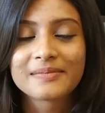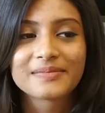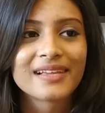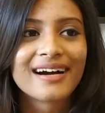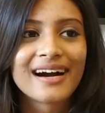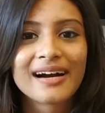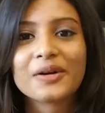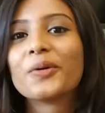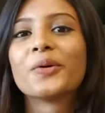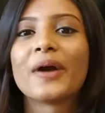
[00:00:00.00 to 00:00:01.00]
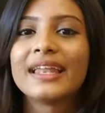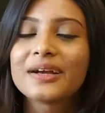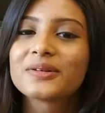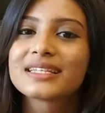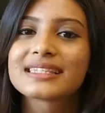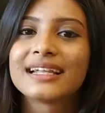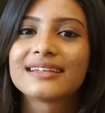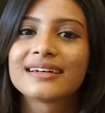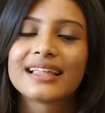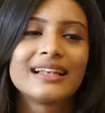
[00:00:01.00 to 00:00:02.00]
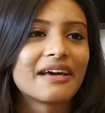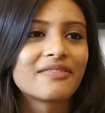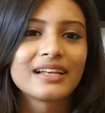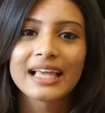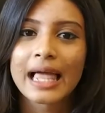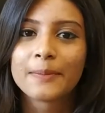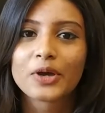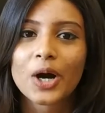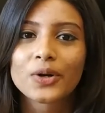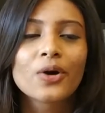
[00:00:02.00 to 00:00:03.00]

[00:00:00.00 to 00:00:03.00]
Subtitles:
Go to any coaching center, they'll definitely help you out.